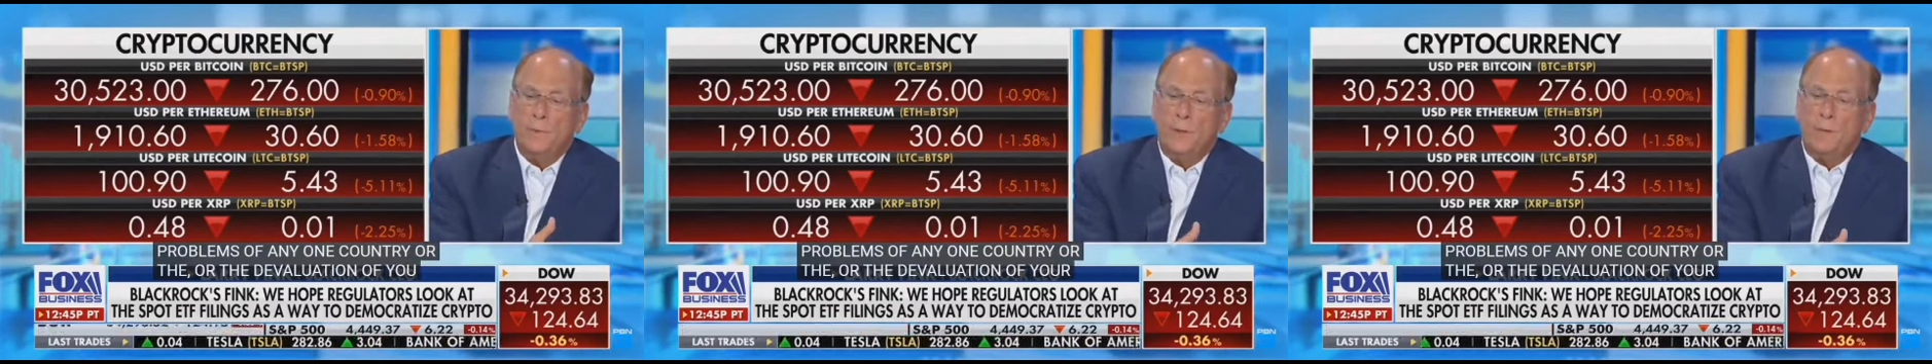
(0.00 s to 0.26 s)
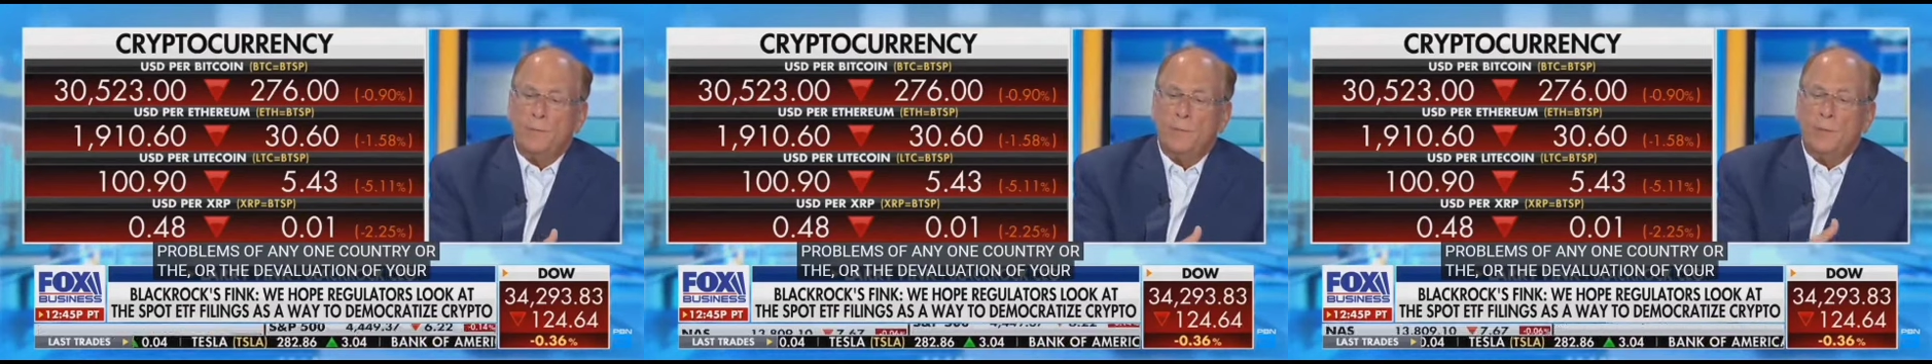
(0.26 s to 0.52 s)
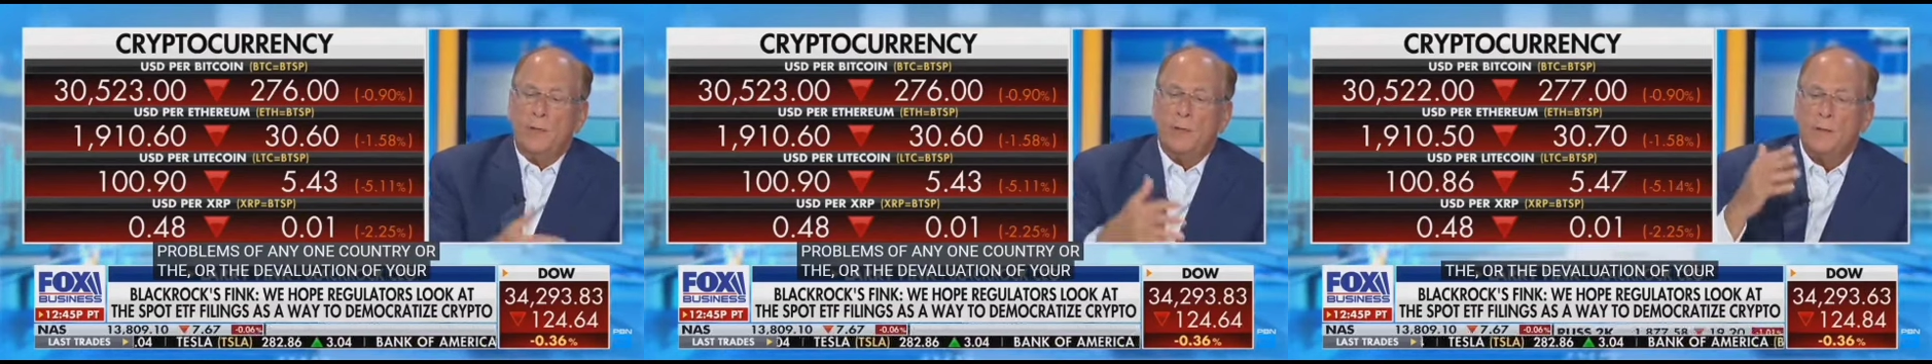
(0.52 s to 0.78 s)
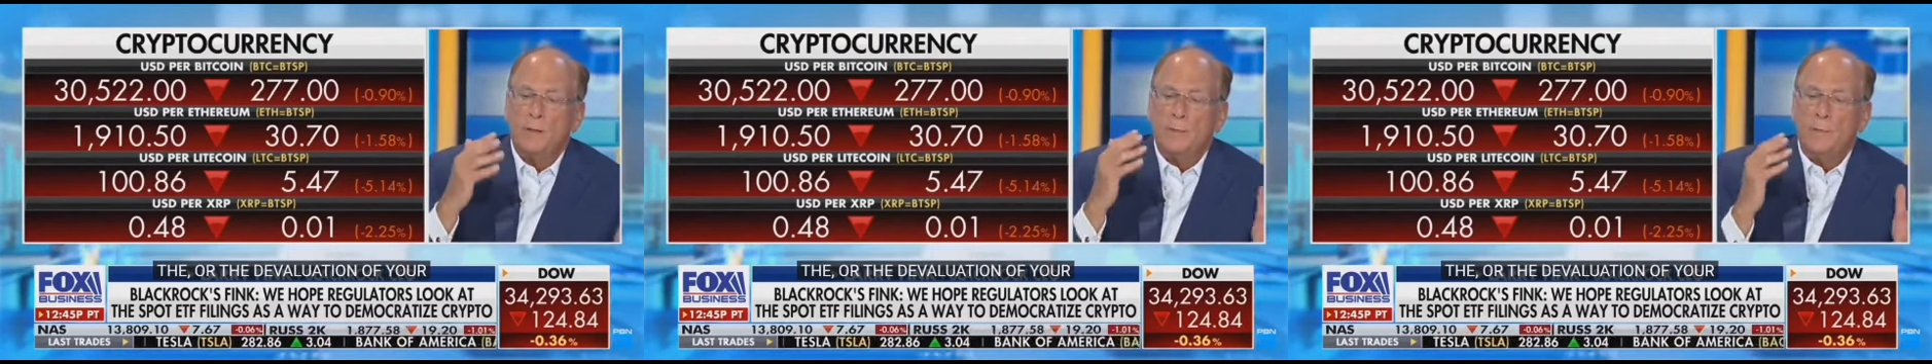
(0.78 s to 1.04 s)
let's be
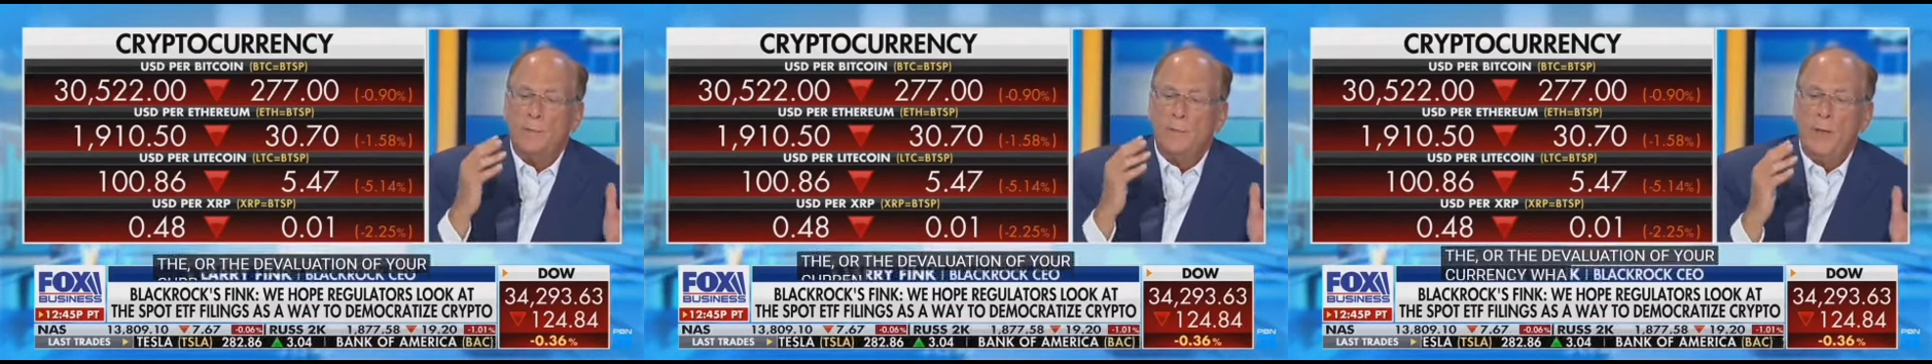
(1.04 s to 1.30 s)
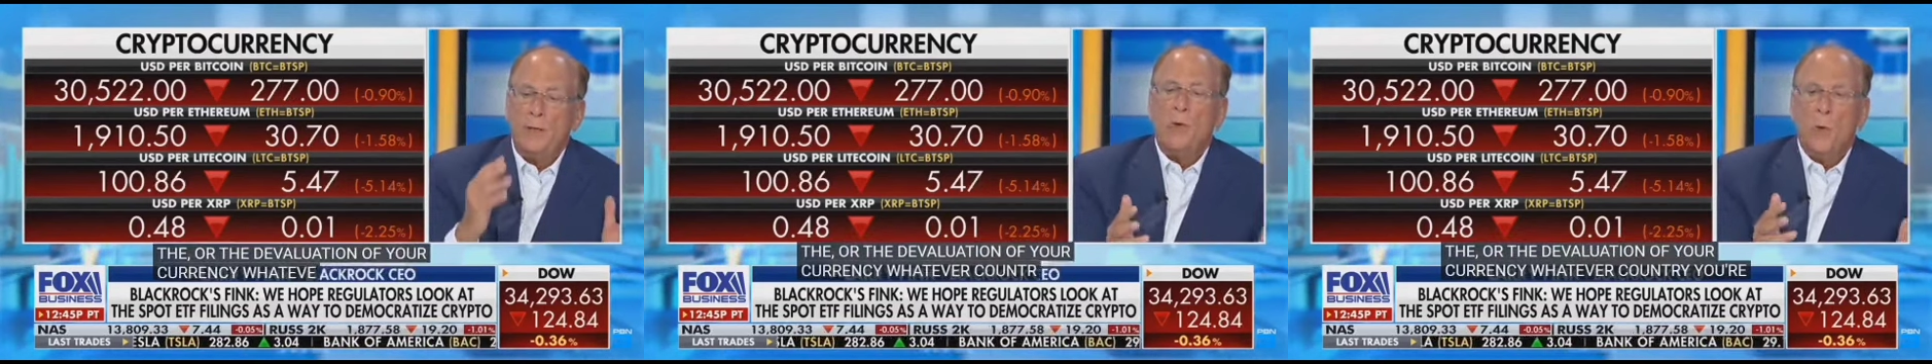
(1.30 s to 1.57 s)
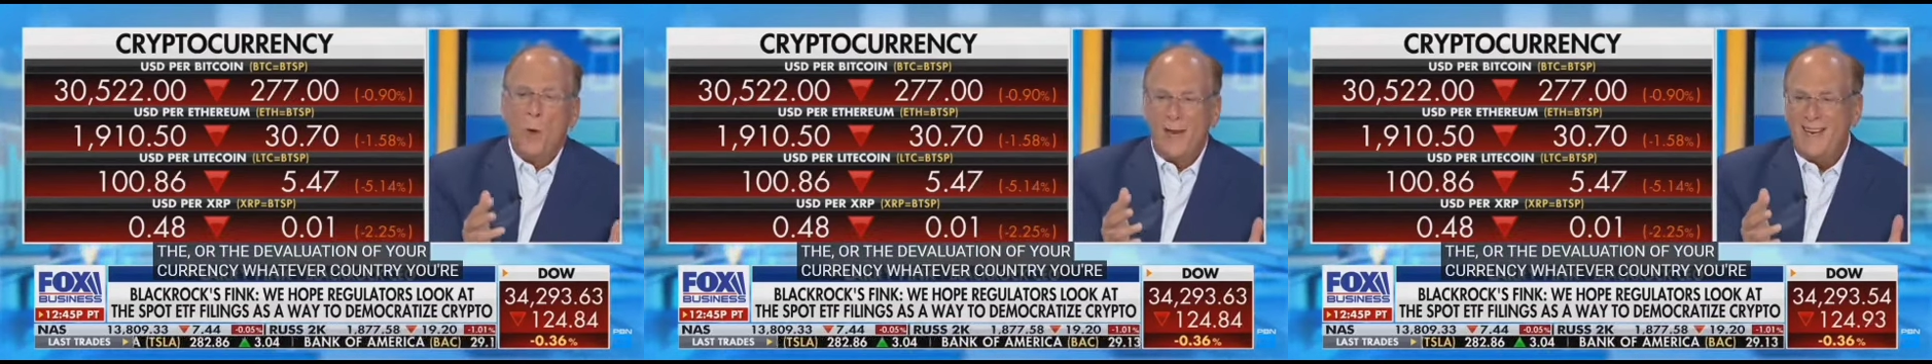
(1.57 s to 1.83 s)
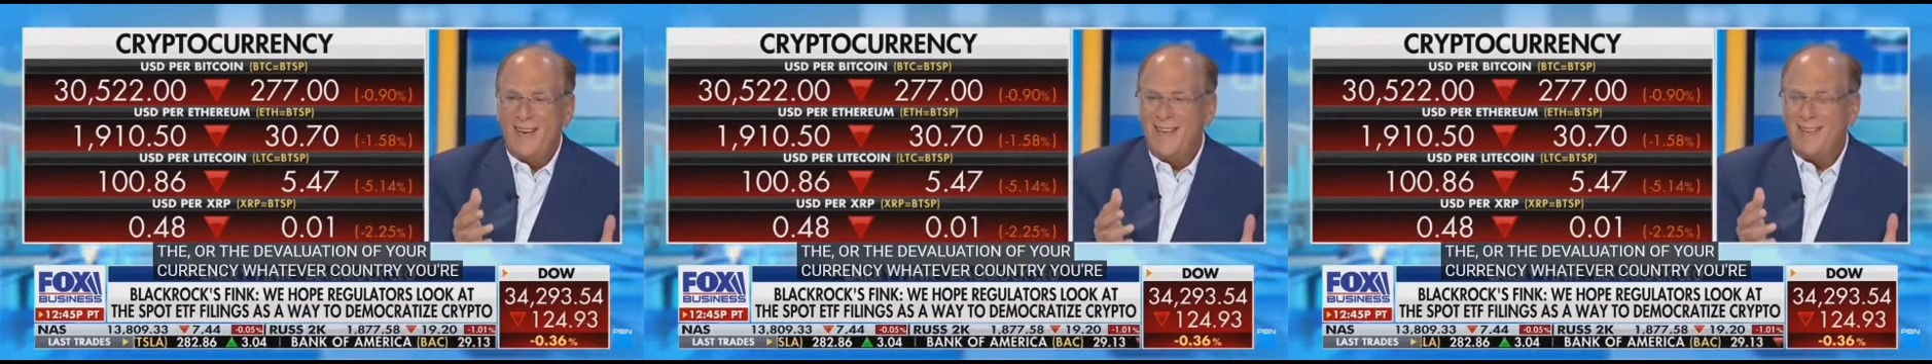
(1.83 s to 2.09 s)
clear.
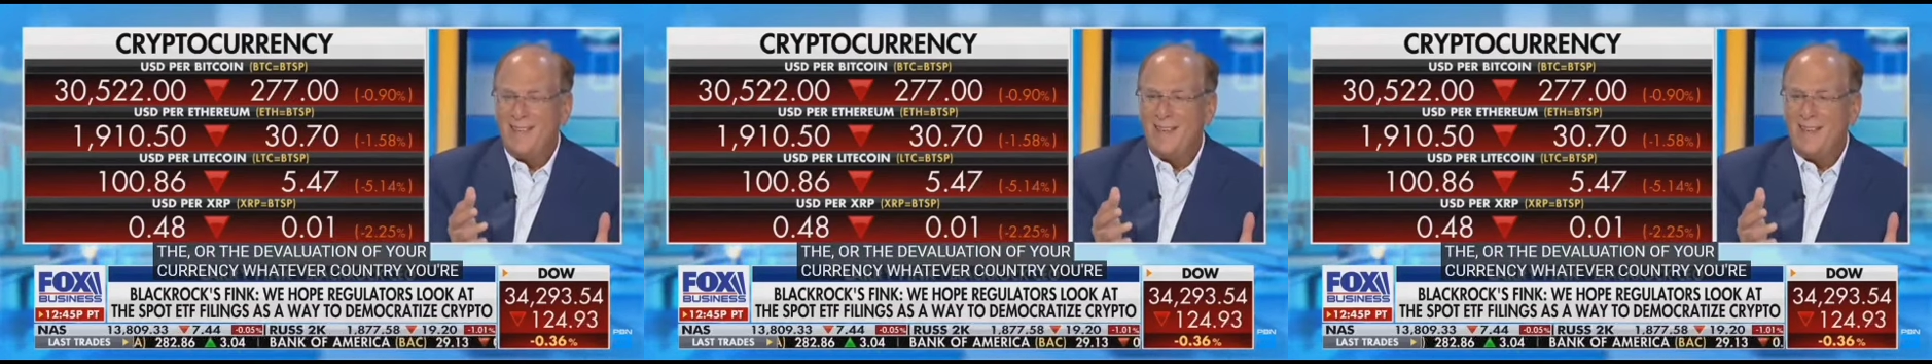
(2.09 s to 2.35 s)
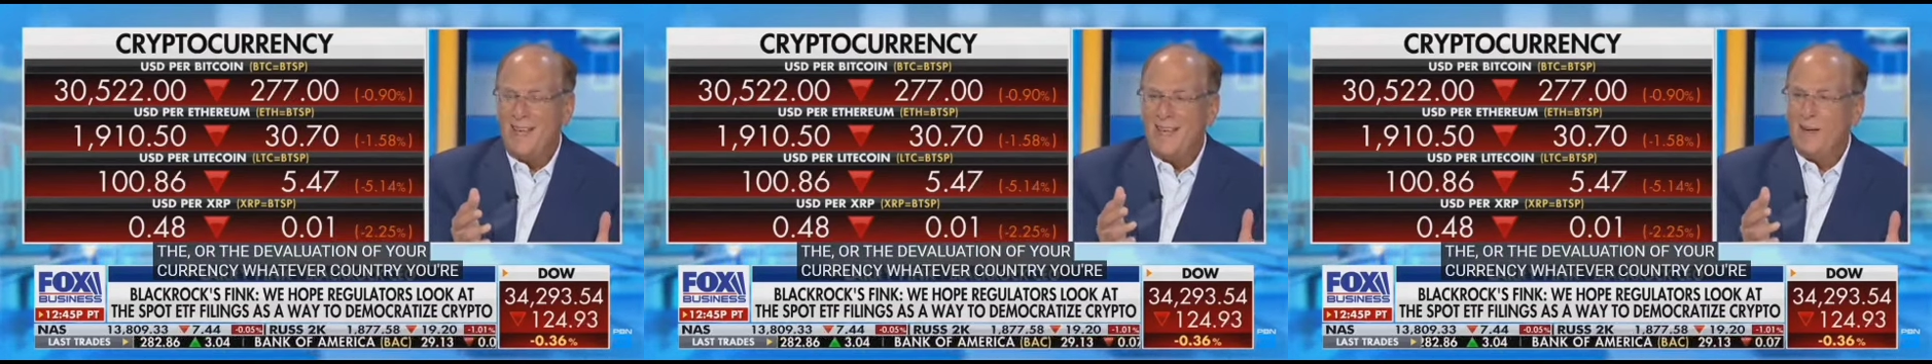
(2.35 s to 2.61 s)
Bitcoin is an